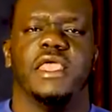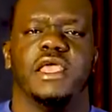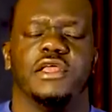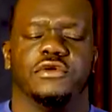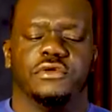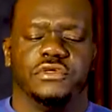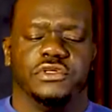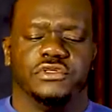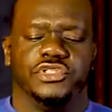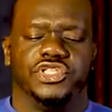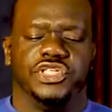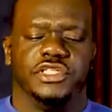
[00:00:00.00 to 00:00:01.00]
you, know, you know,
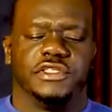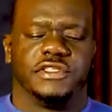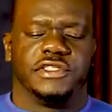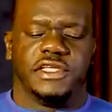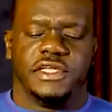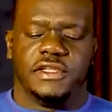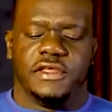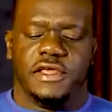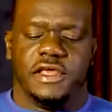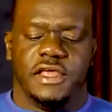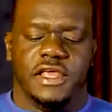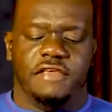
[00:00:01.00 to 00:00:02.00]
Jesus said,
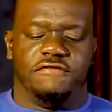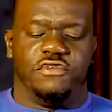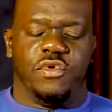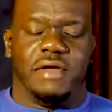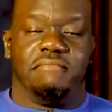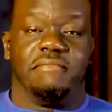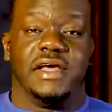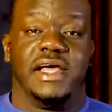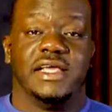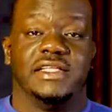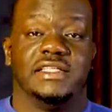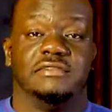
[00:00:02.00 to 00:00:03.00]
if you
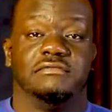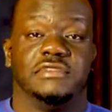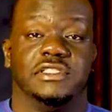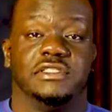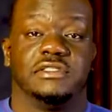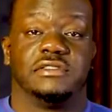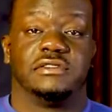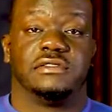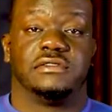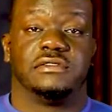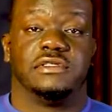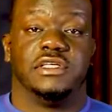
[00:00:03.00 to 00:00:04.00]
abide in me,
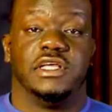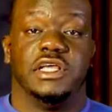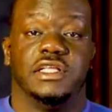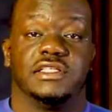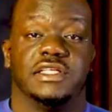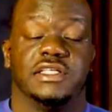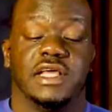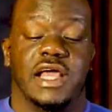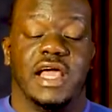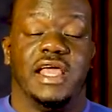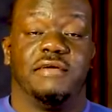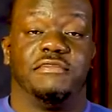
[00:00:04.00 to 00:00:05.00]
he said,
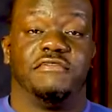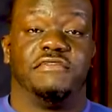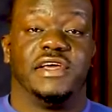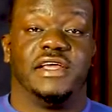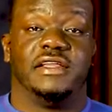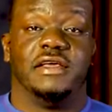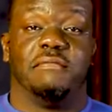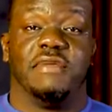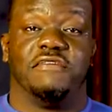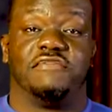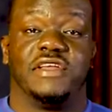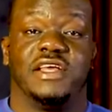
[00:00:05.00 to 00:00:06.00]
I am the vine,
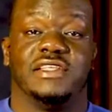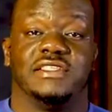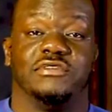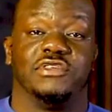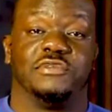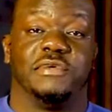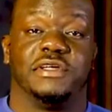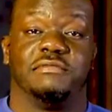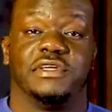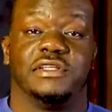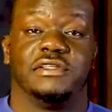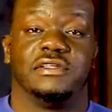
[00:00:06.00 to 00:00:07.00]
my father is the
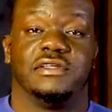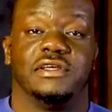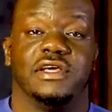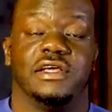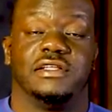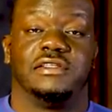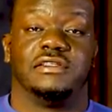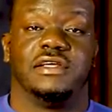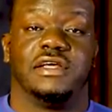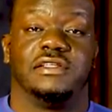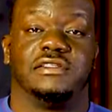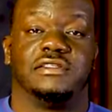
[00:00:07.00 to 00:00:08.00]
husbandman, and,
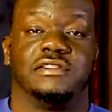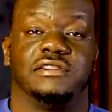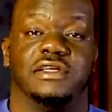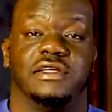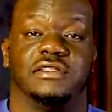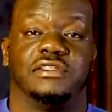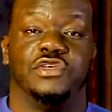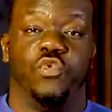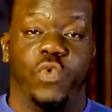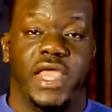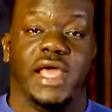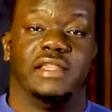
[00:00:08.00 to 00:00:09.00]
and, and
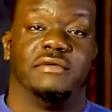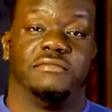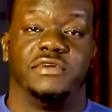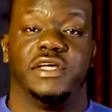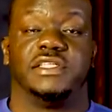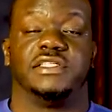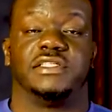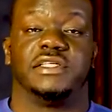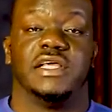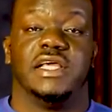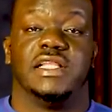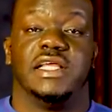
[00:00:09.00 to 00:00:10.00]
we are the branches.
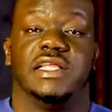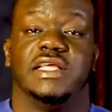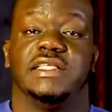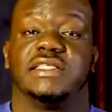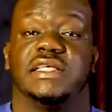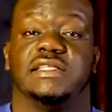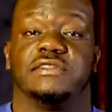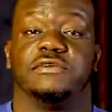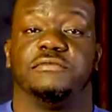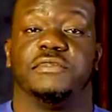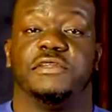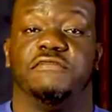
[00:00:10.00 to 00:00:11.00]
Then he said
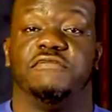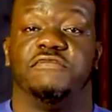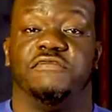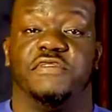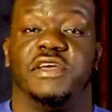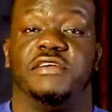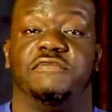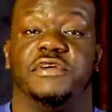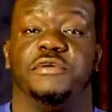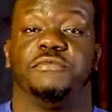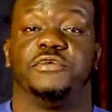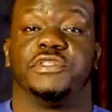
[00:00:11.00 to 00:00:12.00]
something very,
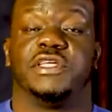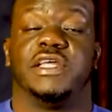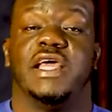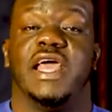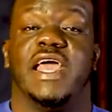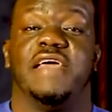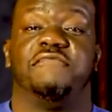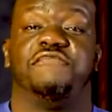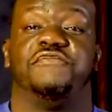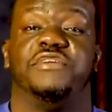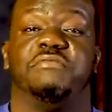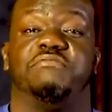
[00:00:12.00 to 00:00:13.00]
very important.
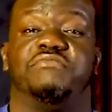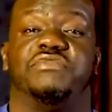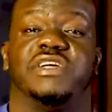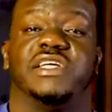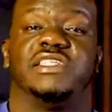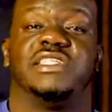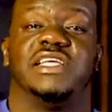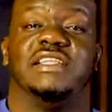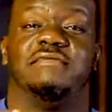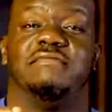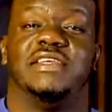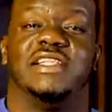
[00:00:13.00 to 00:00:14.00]
Every branch
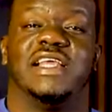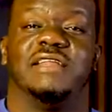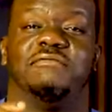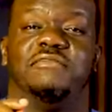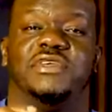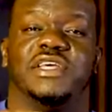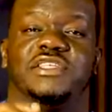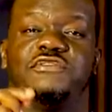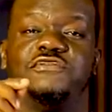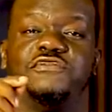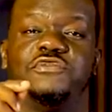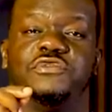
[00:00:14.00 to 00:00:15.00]
in me that bears
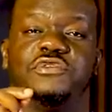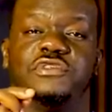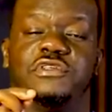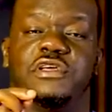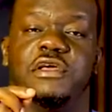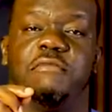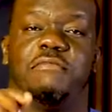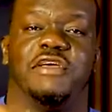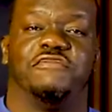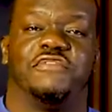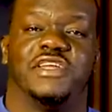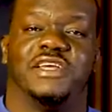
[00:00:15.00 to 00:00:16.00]
fruit,
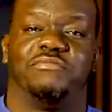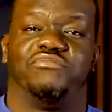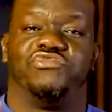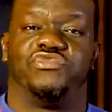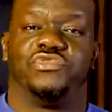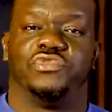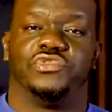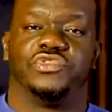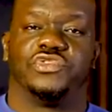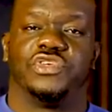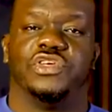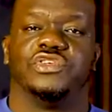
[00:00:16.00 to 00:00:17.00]
my father
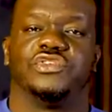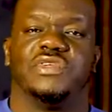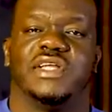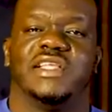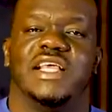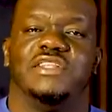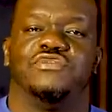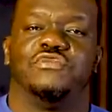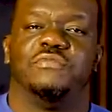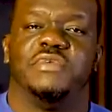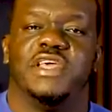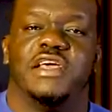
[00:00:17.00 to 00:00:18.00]
prunes so that it
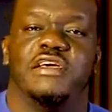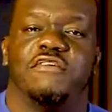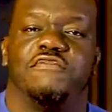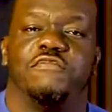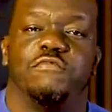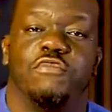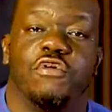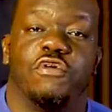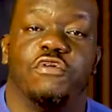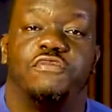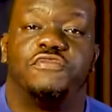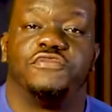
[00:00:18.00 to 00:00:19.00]
will bear
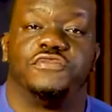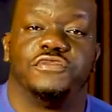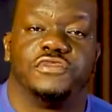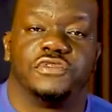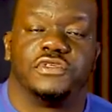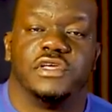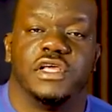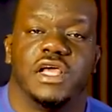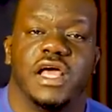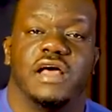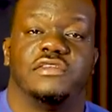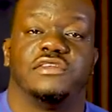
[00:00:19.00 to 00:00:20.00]
more fruit.
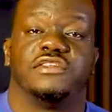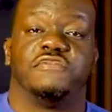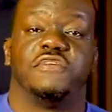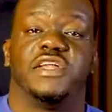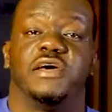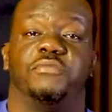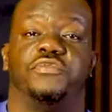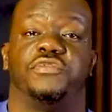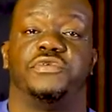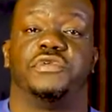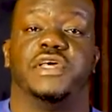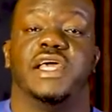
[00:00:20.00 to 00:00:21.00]
How does the Father
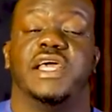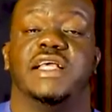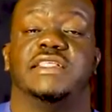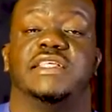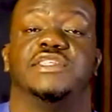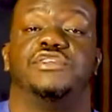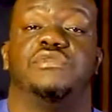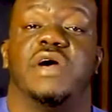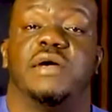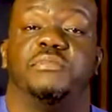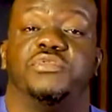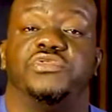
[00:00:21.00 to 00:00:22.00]
prune? He says, You
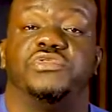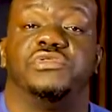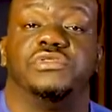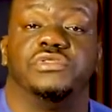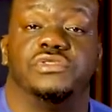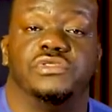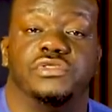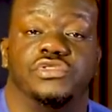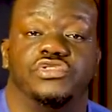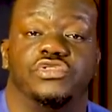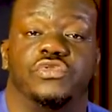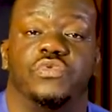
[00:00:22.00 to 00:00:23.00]
are pruned
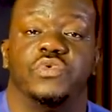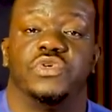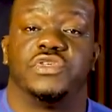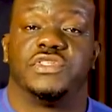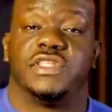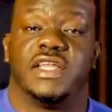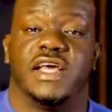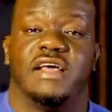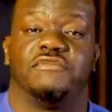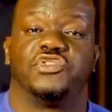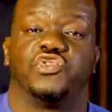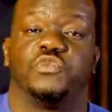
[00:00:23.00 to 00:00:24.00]
through the words that I
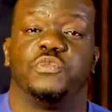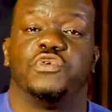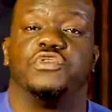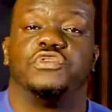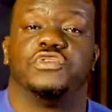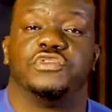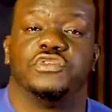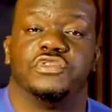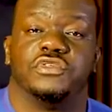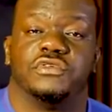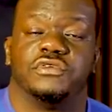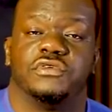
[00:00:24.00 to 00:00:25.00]
have spoken unto
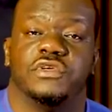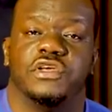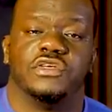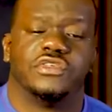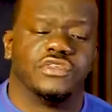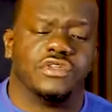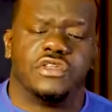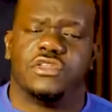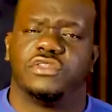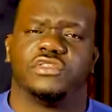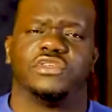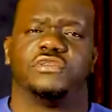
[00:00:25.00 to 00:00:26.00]
you. So the
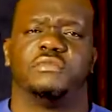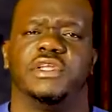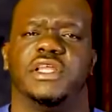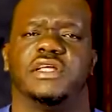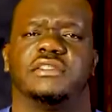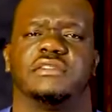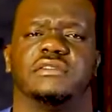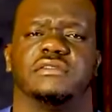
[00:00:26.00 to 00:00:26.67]
Lord taught me that.